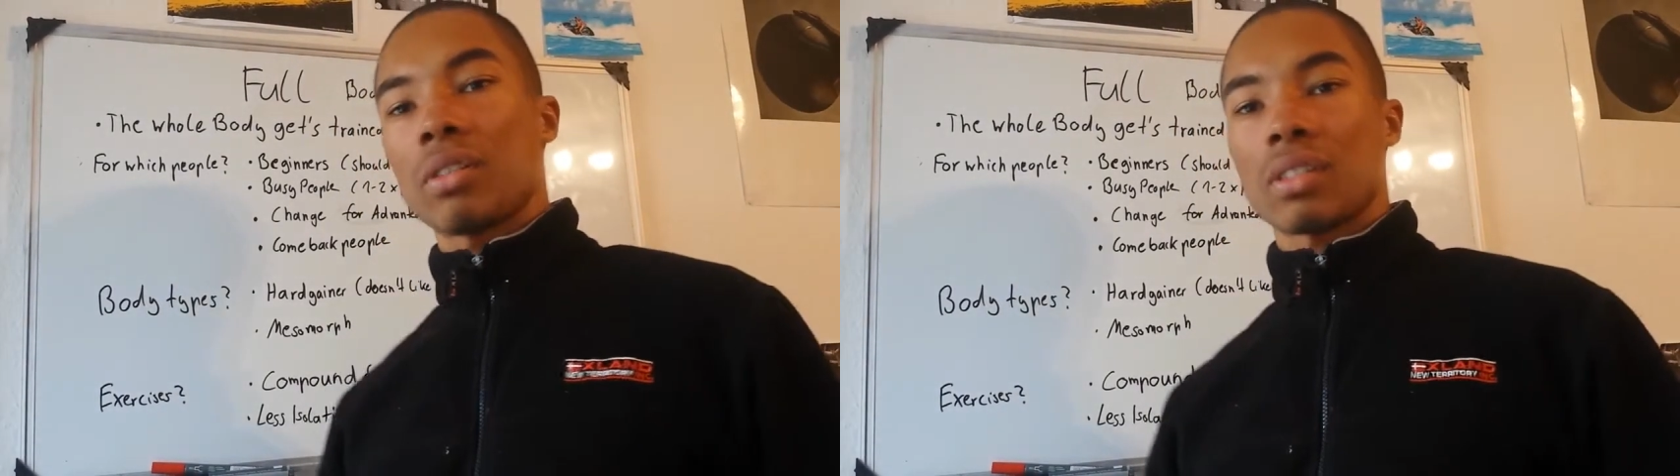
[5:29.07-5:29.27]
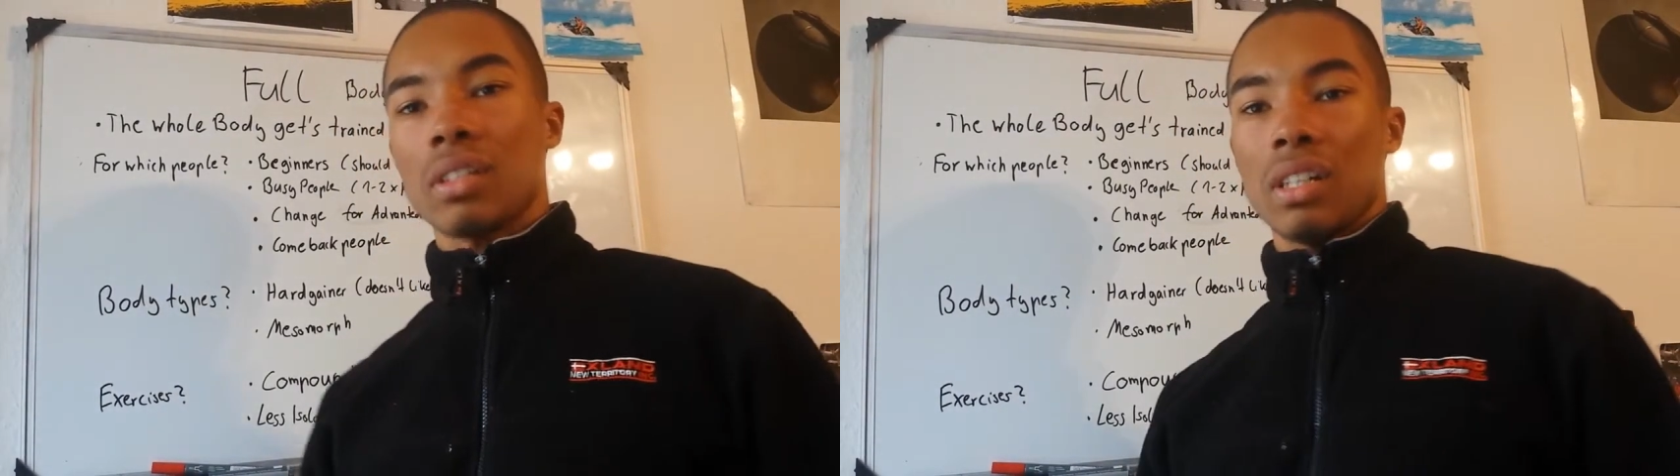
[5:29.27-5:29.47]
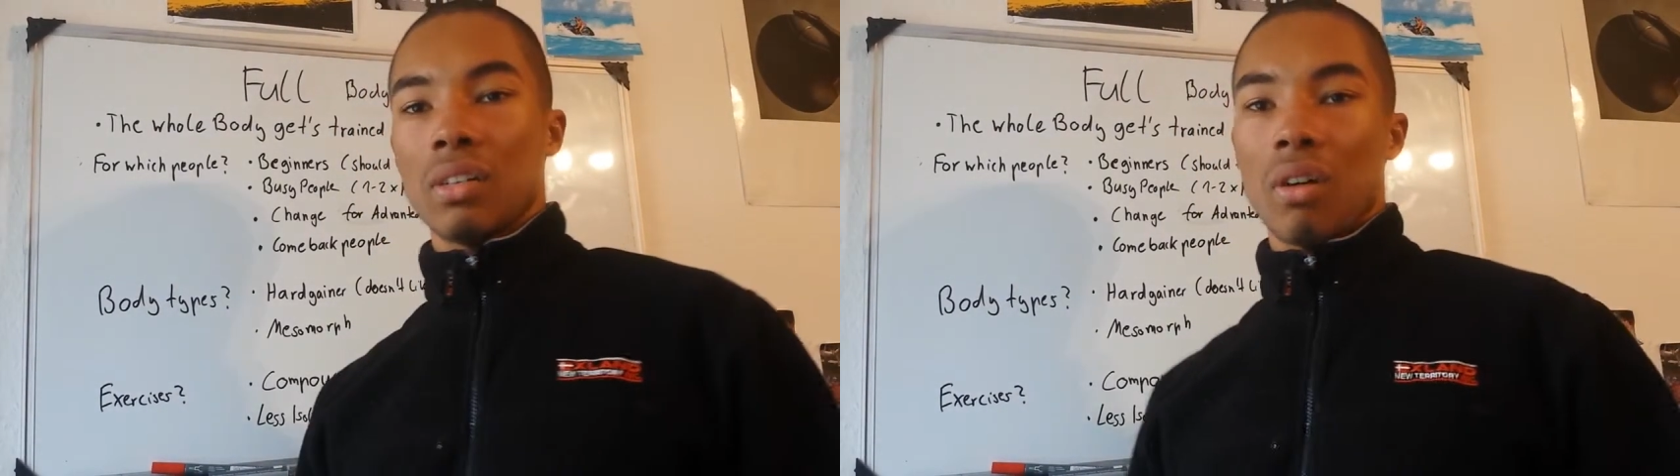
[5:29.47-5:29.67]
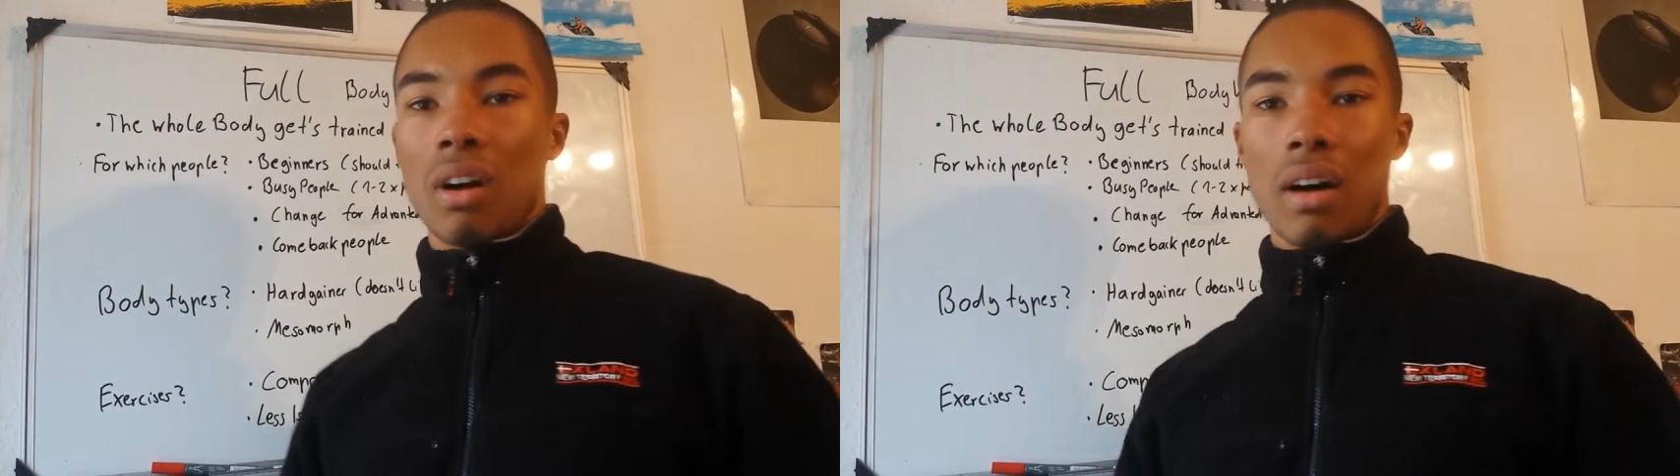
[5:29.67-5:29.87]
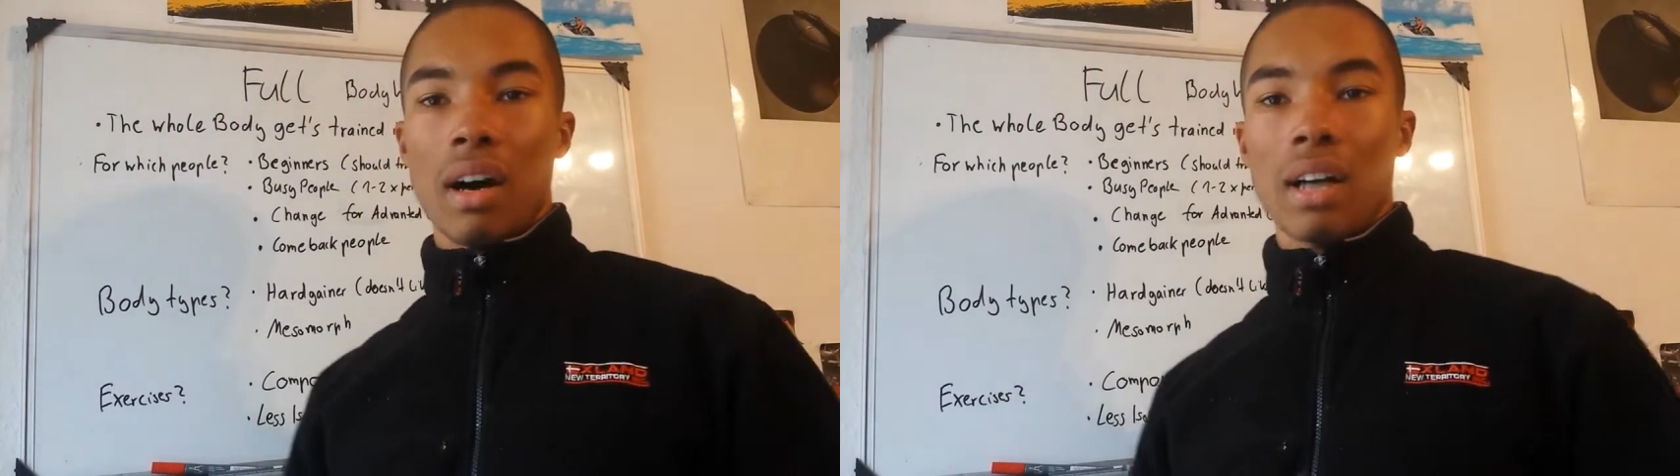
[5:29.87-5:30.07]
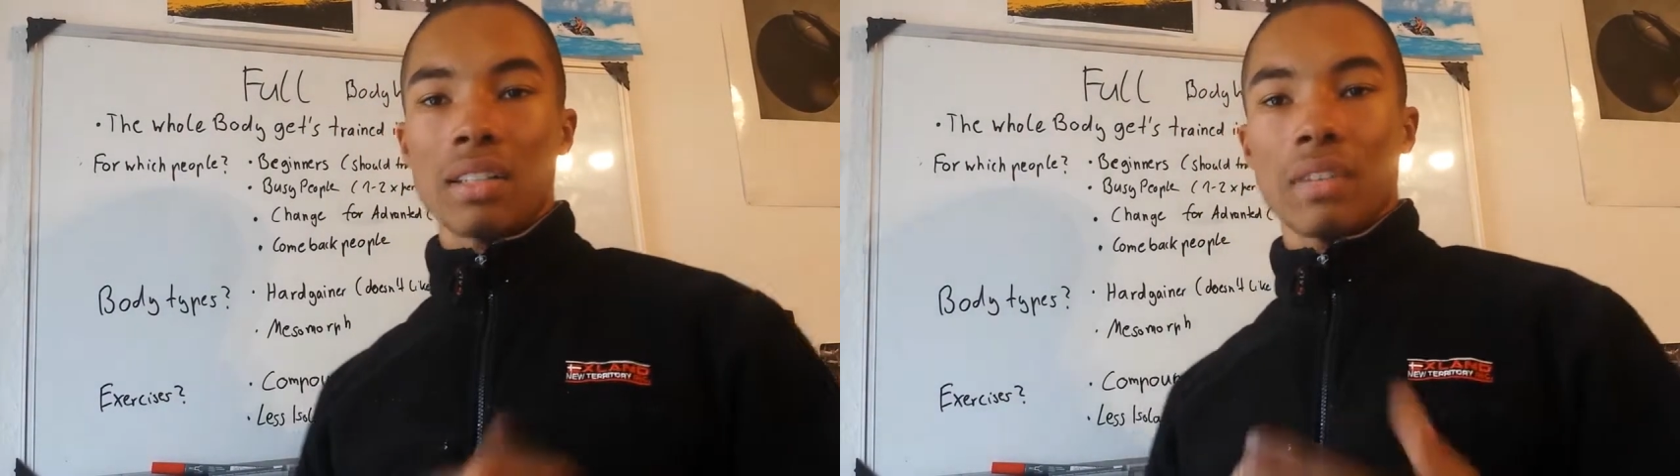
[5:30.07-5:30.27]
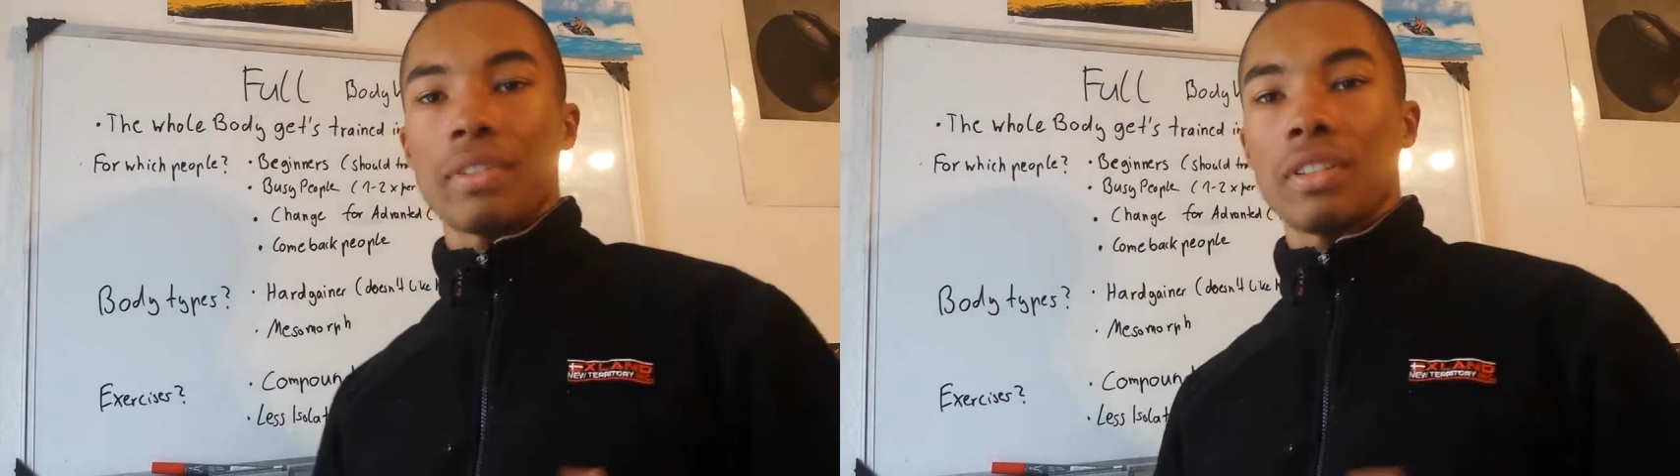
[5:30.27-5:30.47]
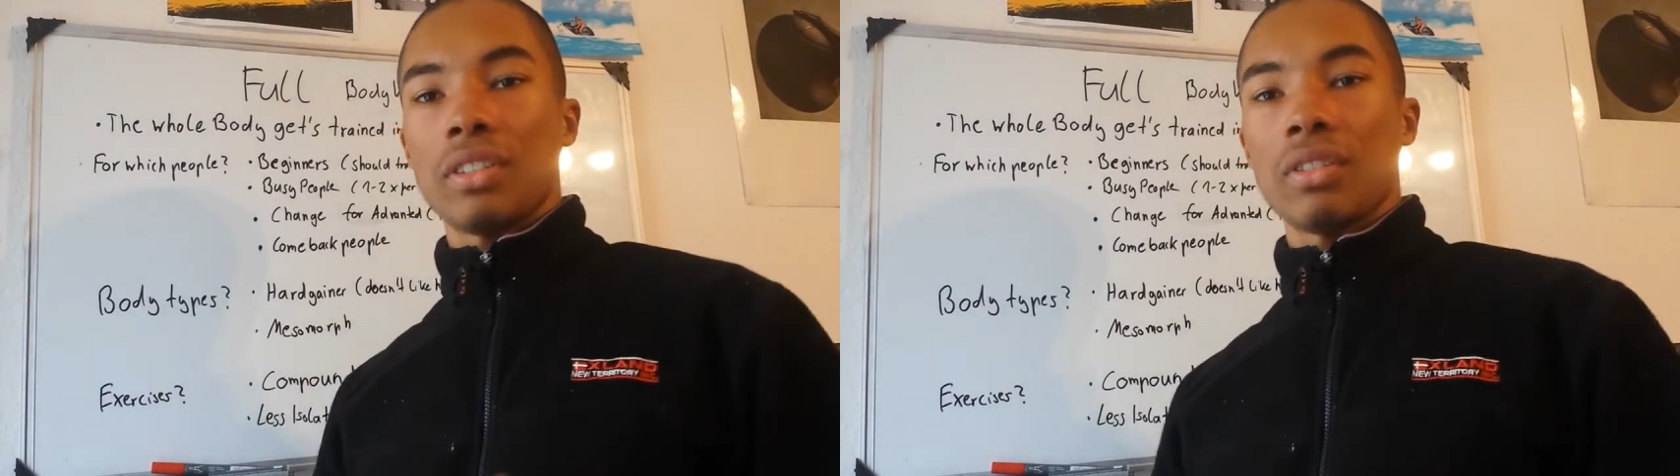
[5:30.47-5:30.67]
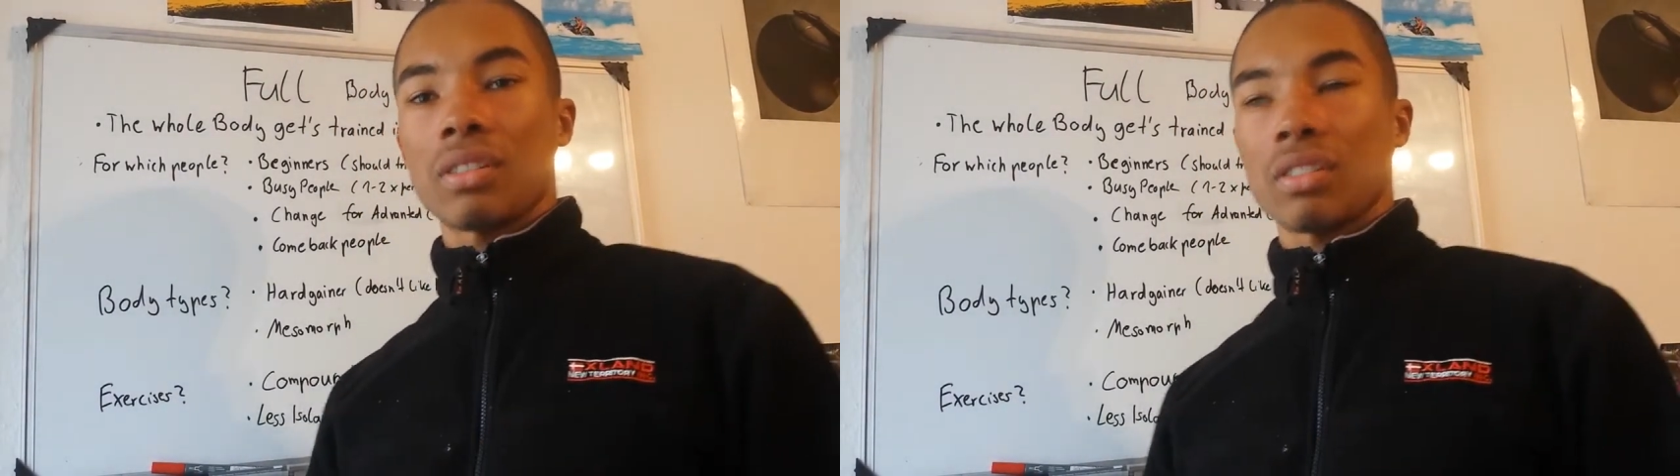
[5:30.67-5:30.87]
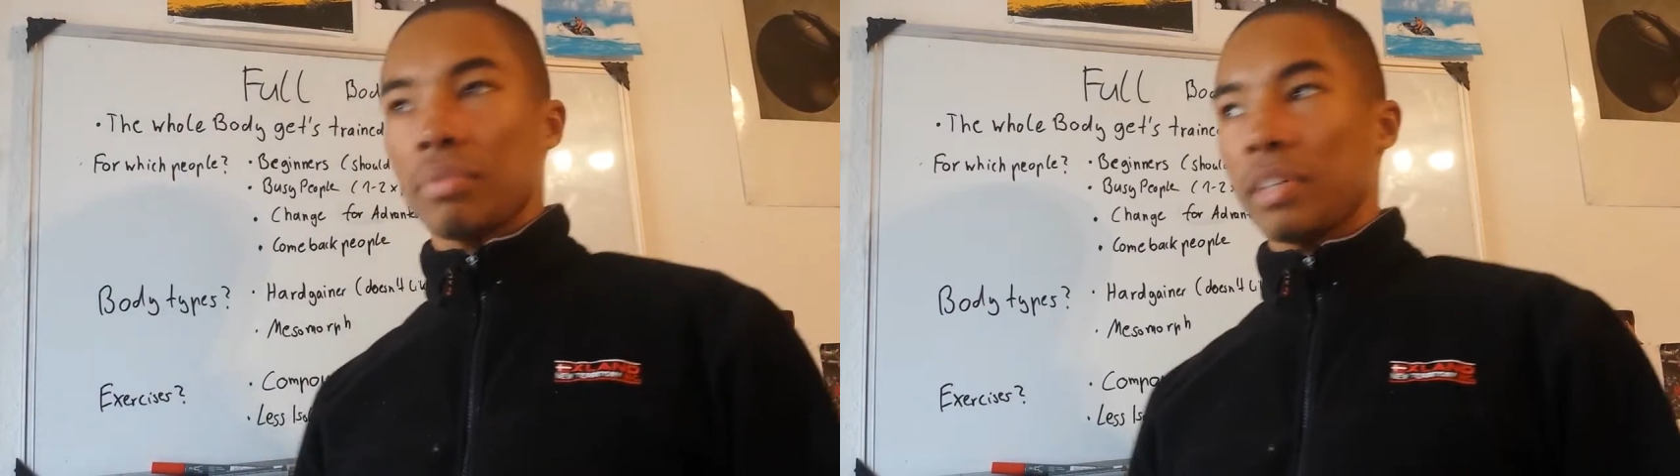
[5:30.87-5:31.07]
or other videos on my
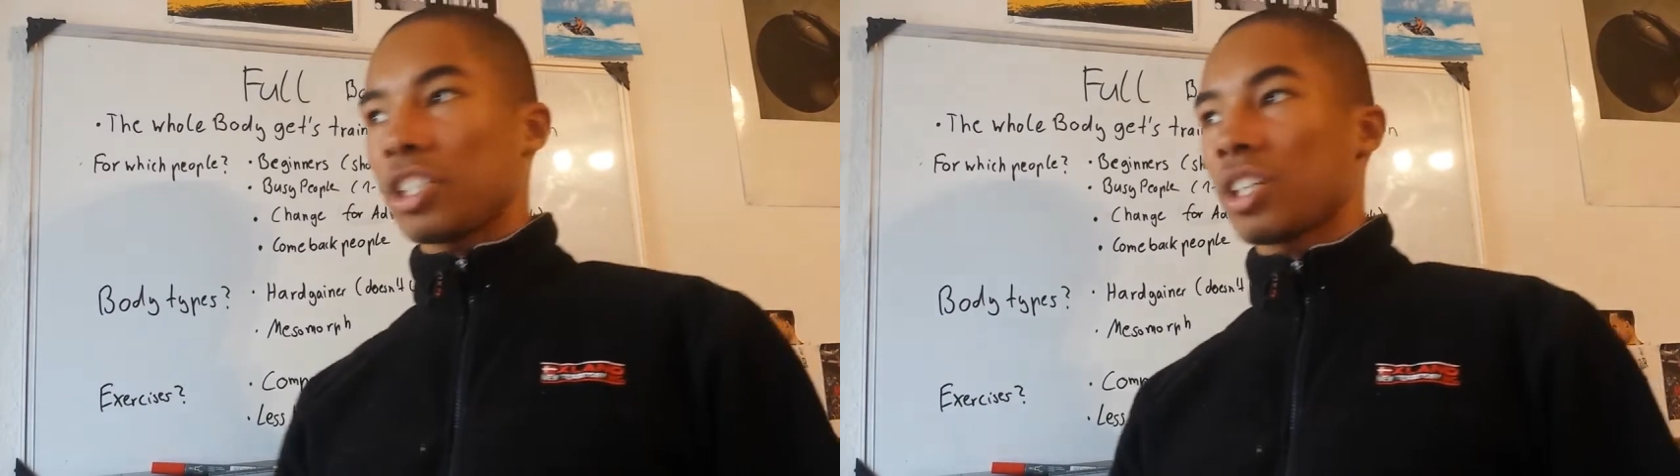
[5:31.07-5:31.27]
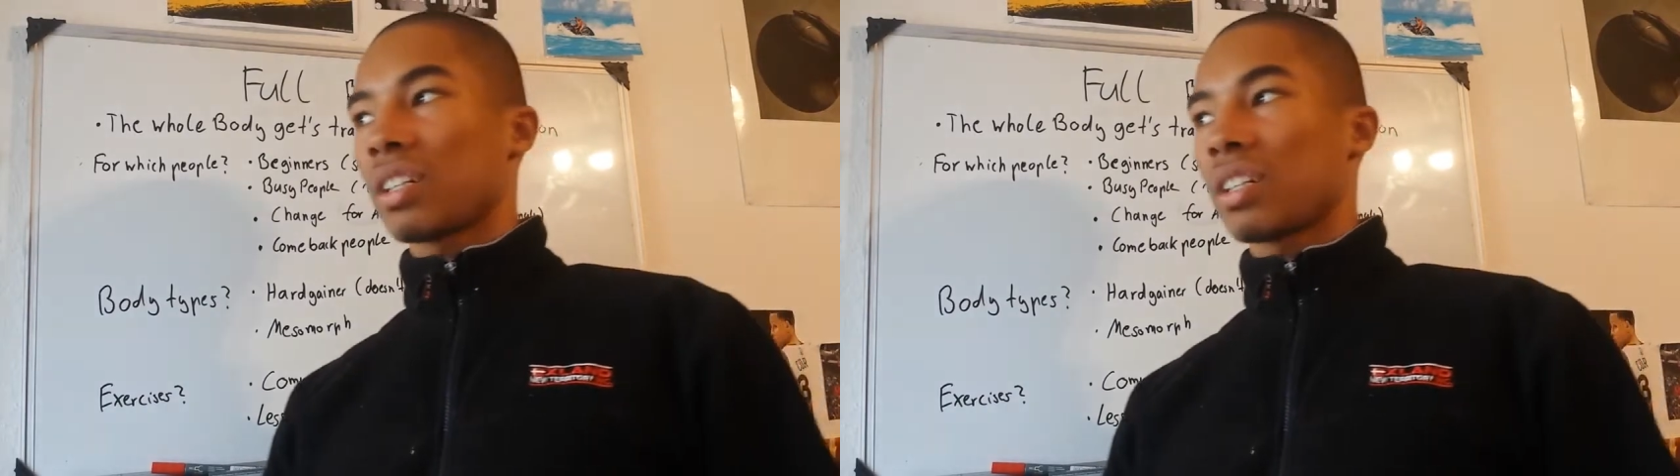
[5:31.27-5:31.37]
channel,